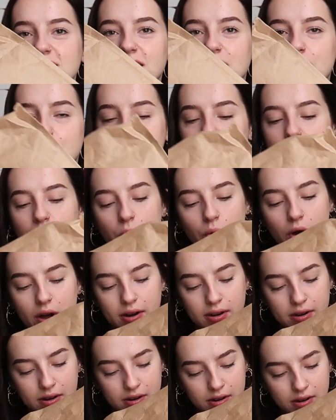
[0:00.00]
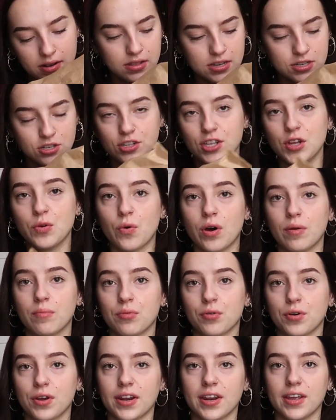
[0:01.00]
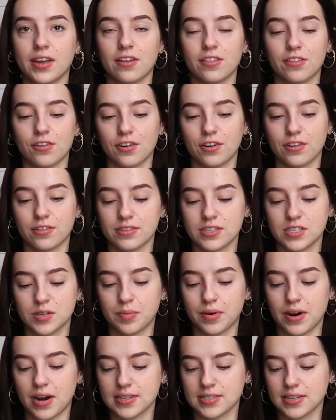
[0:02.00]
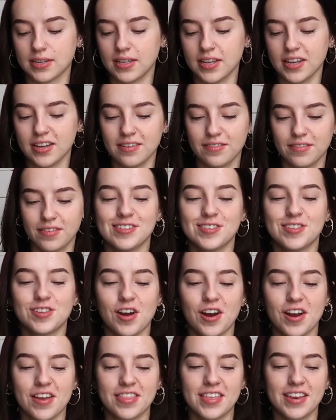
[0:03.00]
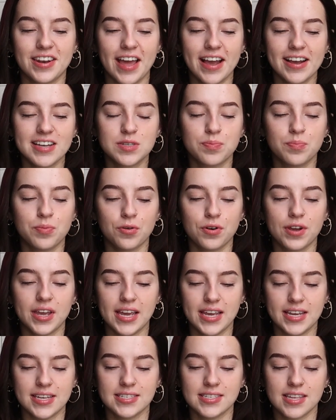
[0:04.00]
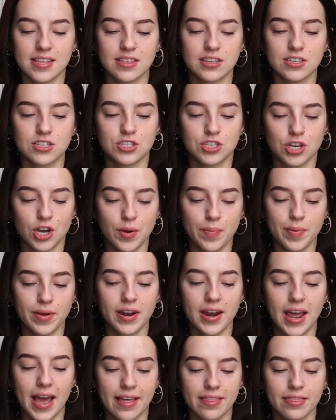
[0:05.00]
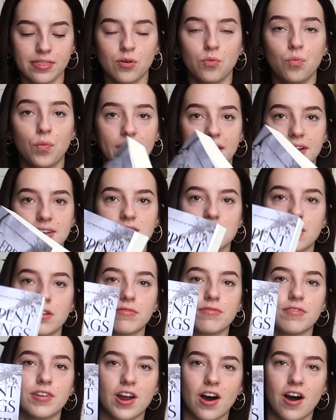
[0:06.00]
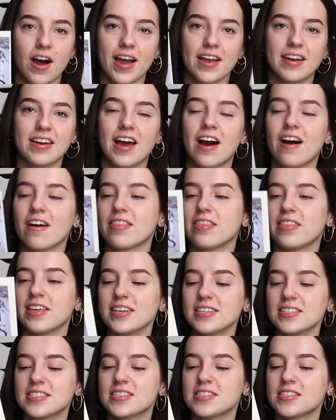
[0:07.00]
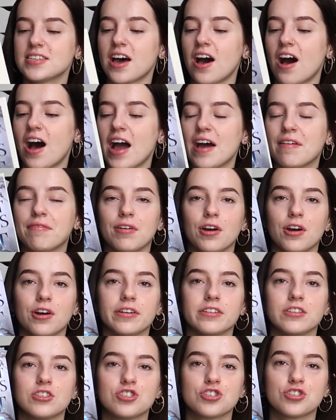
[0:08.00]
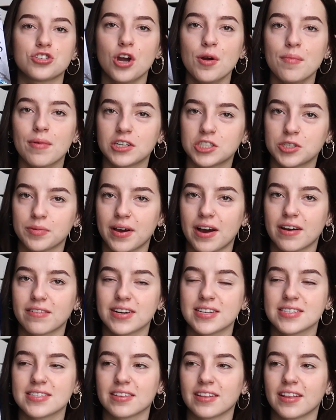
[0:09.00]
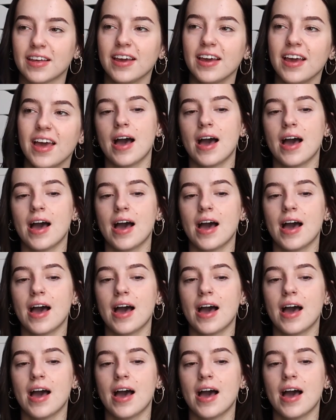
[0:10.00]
like a big one. There's only one book in here though, surprisingly. So the next book is The Serpent and the Wings of Night. Now this I've heard so much about recently,